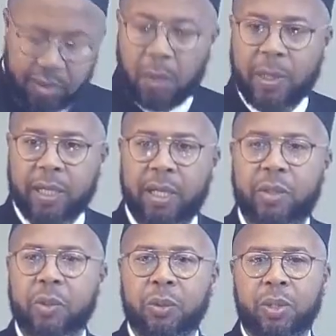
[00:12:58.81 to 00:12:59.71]
so many
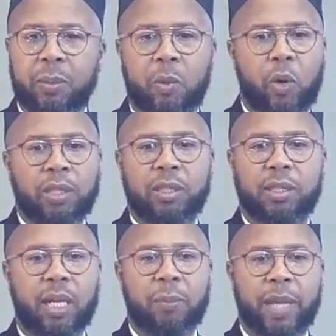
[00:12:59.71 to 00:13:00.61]
issues and
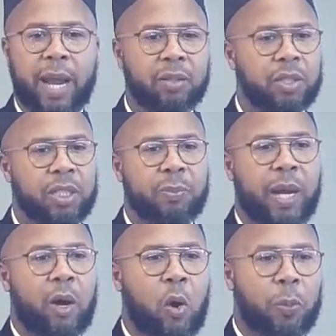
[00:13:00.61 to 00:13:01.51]
questions that can be answered just
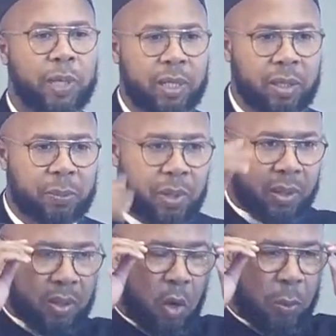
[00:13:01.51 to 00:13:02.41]
by opening the
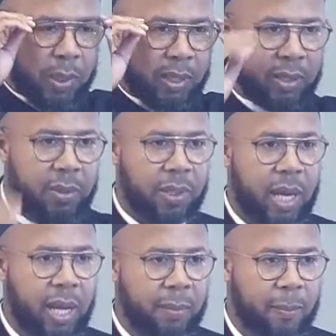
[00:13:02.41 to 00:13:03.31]
book, opening the
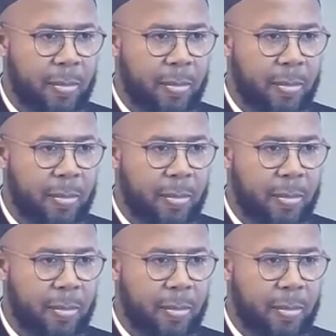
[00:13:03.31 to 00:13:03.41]
Quran.